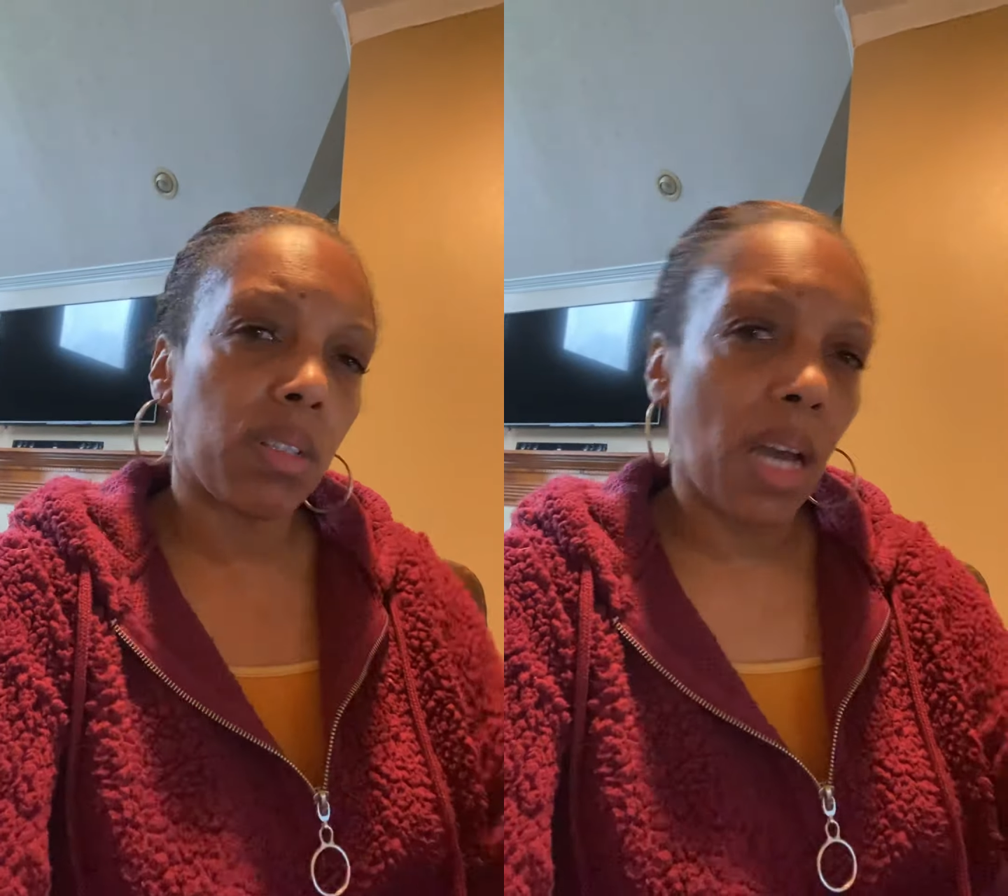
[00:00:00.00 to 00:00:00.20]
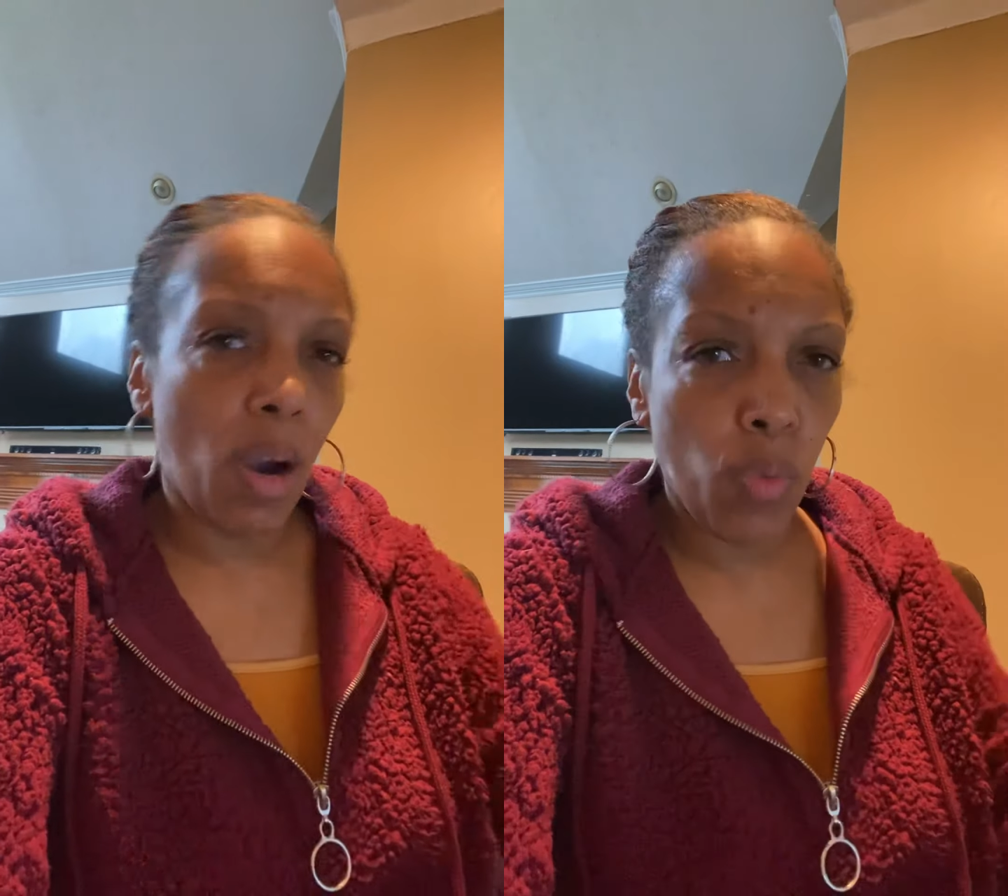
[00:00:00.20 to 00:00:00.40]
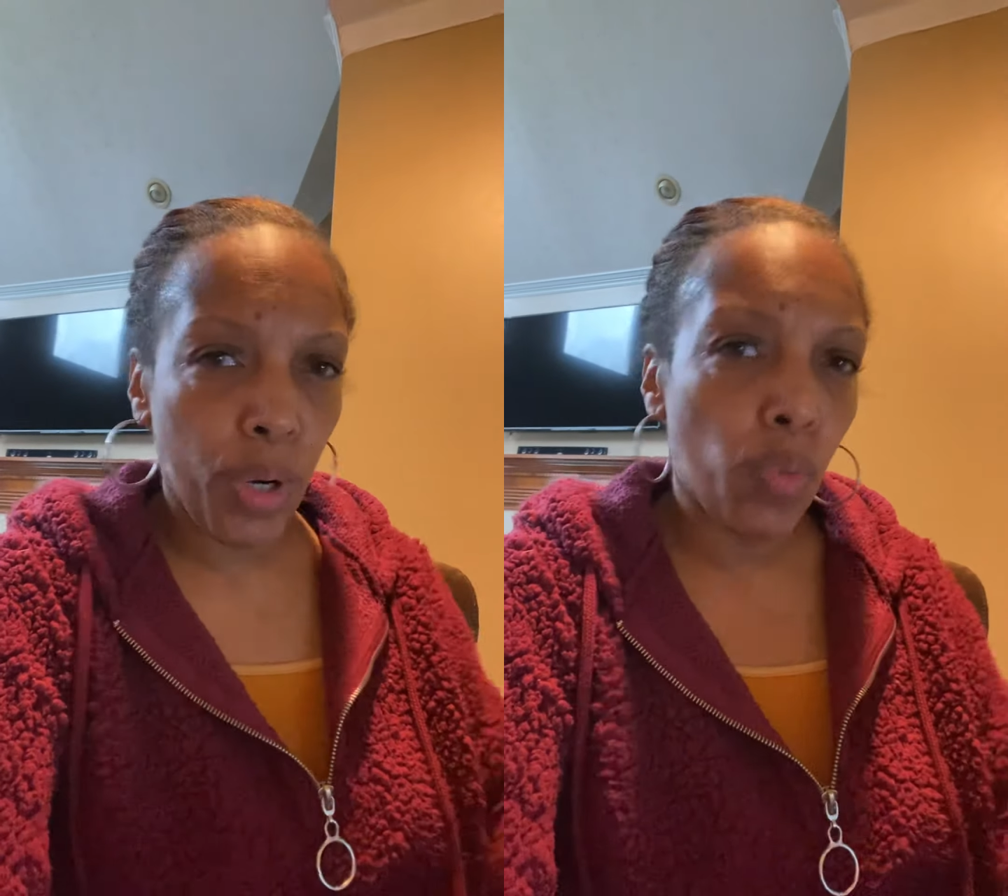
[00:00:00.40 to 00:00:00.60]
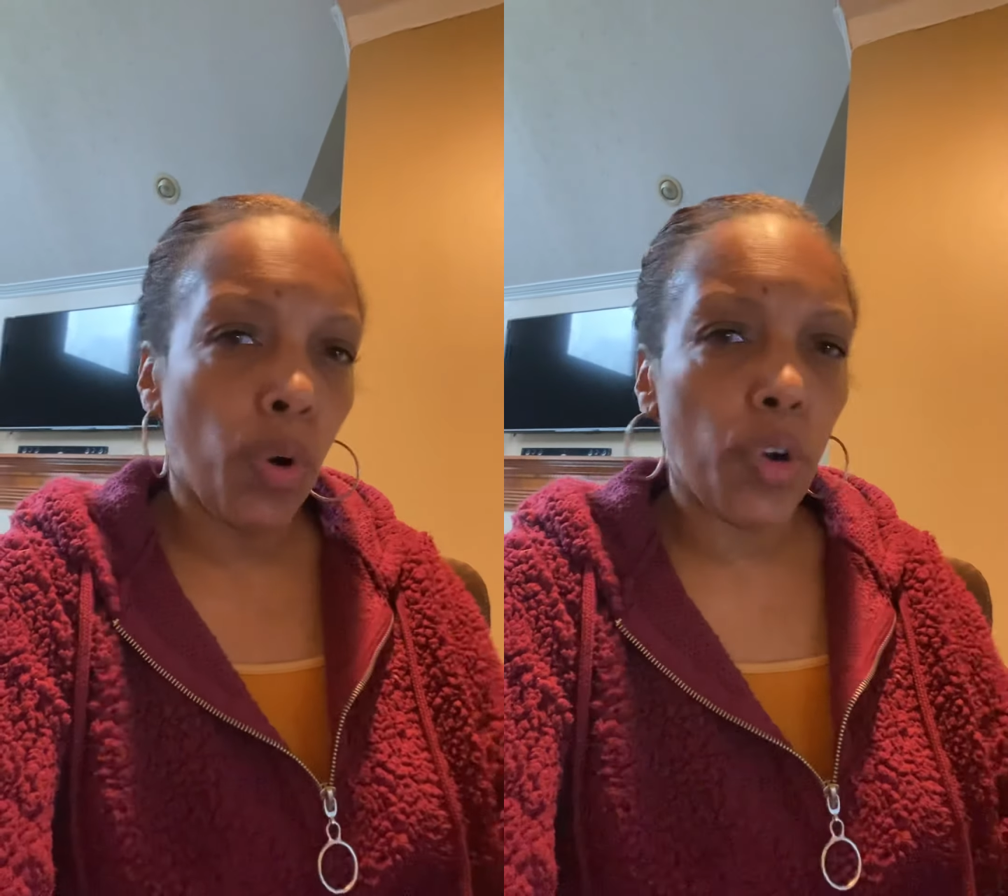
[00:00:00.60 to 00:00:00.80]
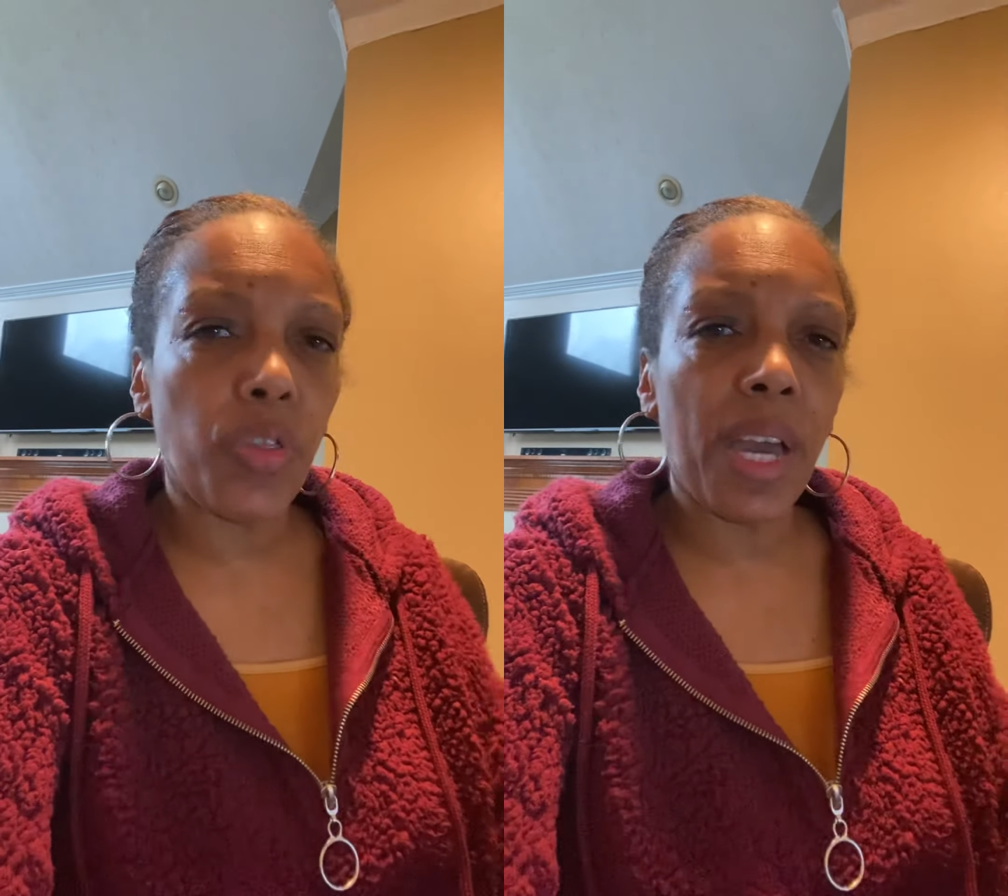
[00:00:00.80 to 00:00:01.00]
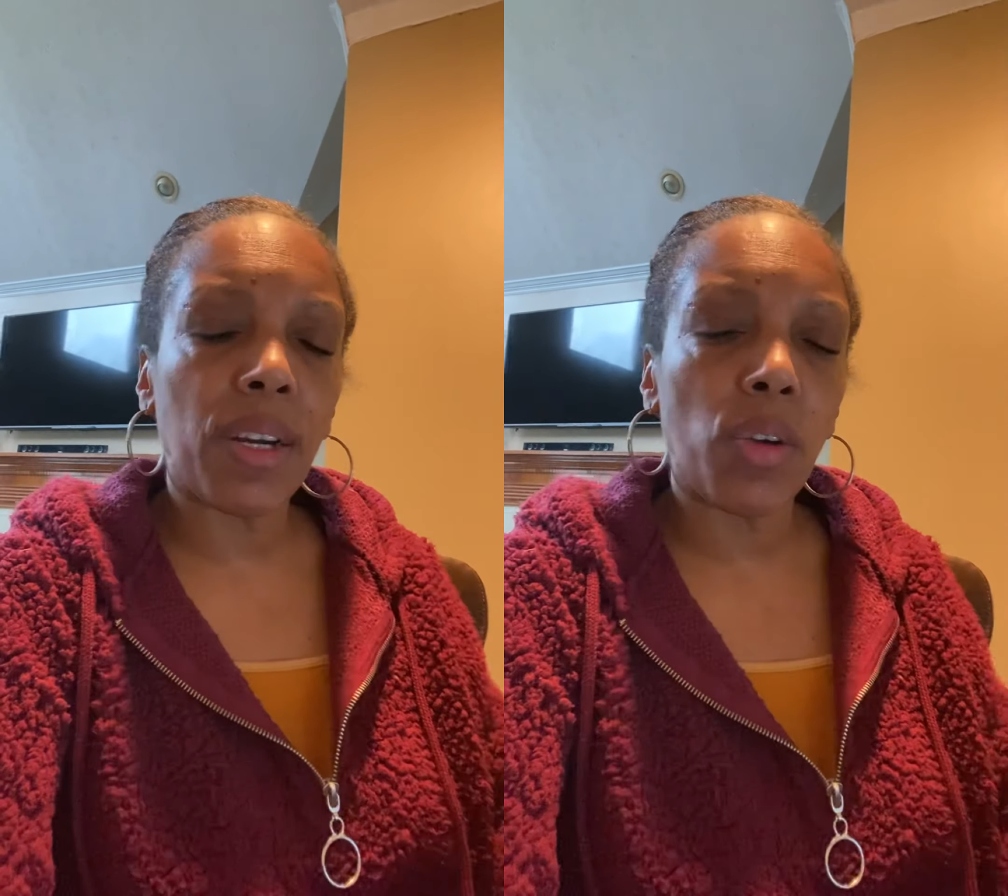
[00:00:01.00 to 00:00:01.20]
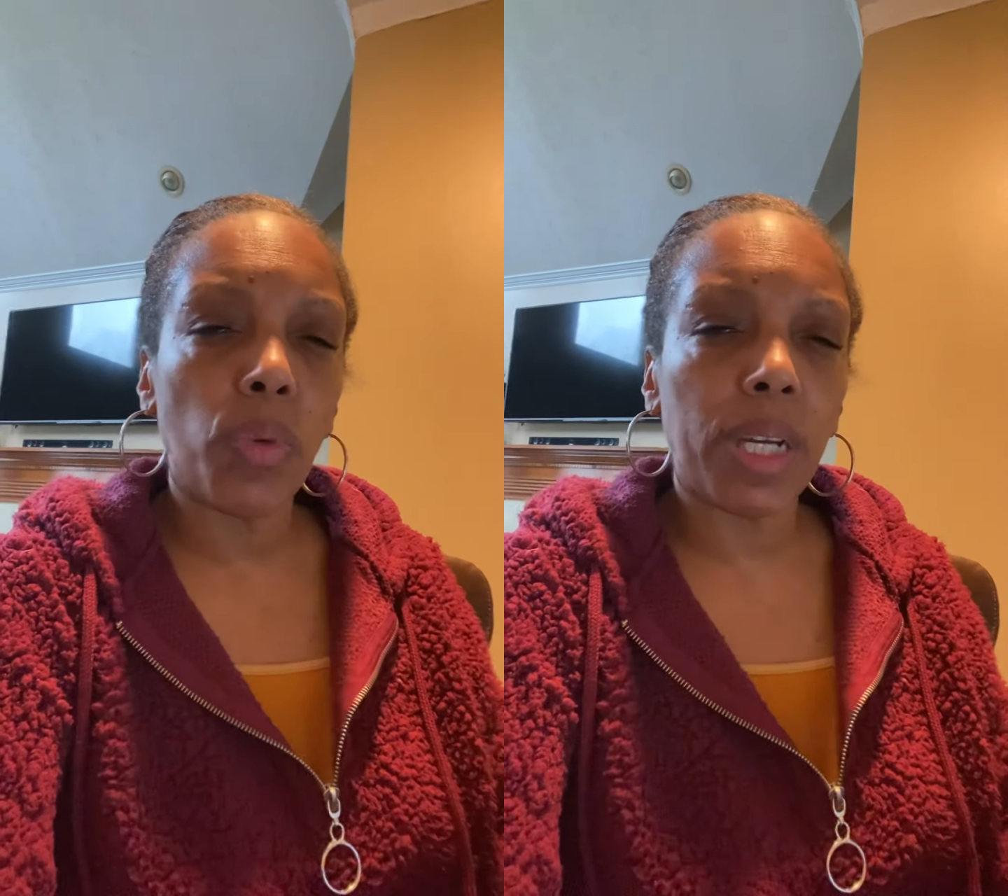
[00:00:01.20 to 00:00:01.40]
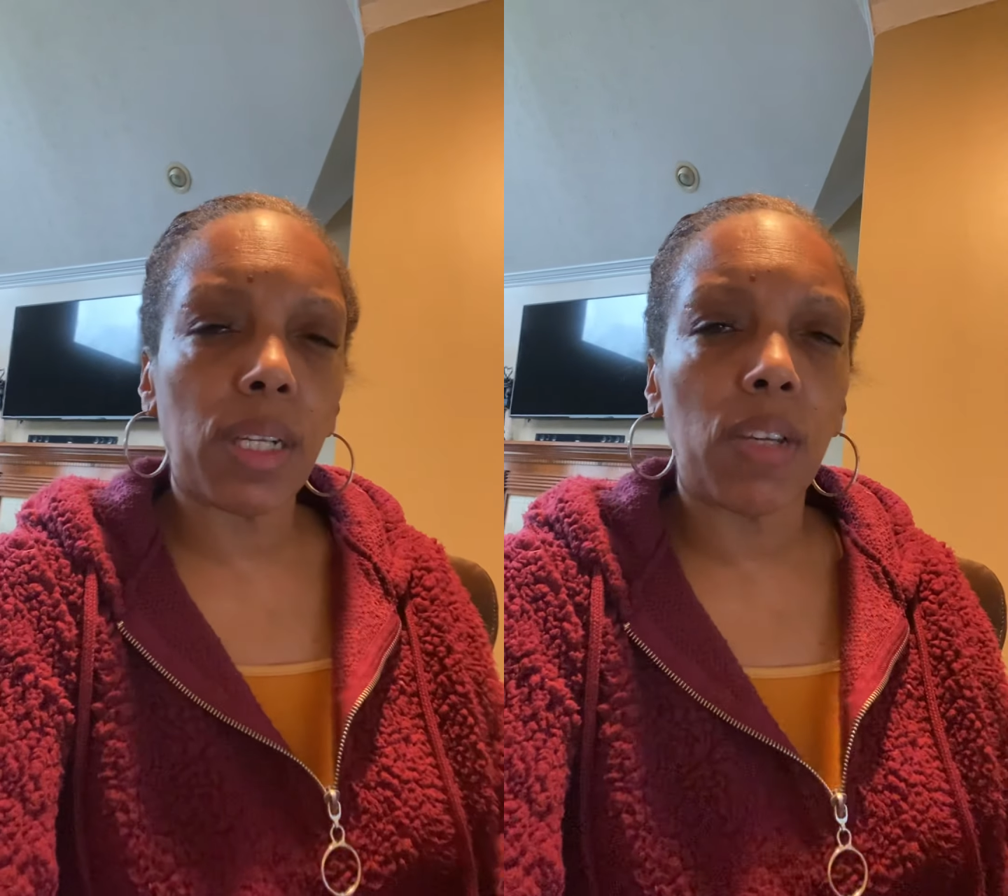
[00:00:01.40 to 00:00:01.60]
I want to word that
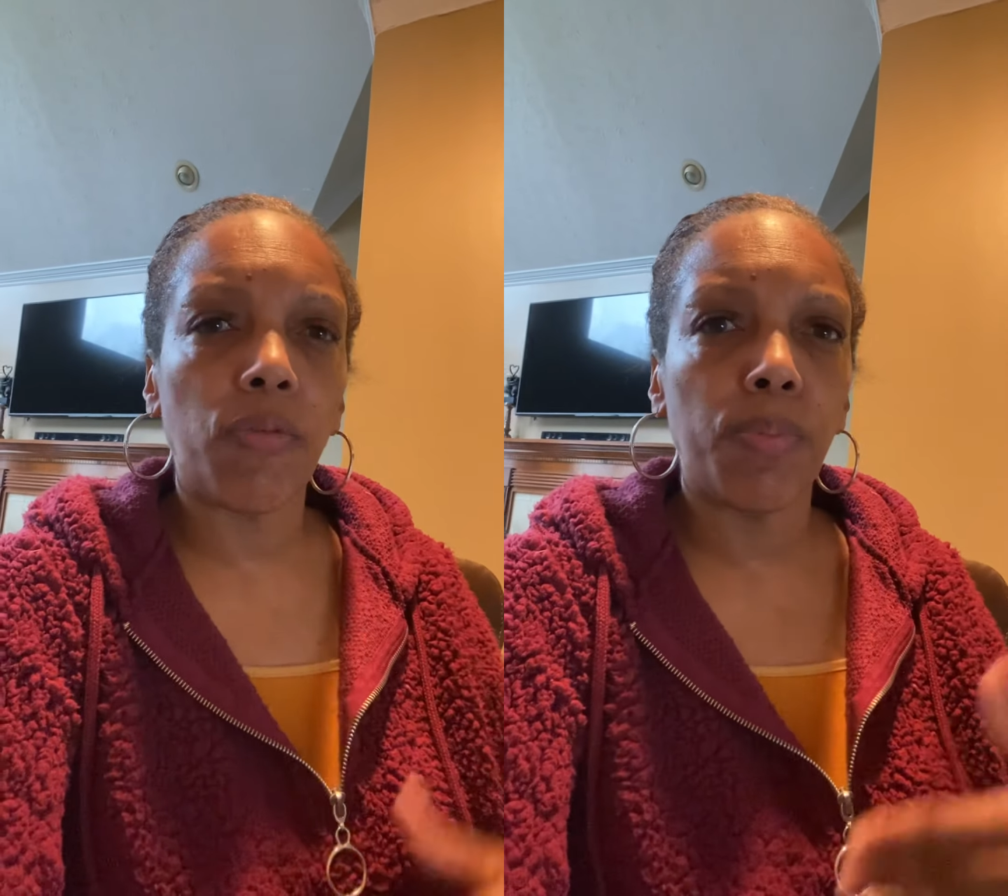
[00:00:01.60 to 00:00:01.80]
correctly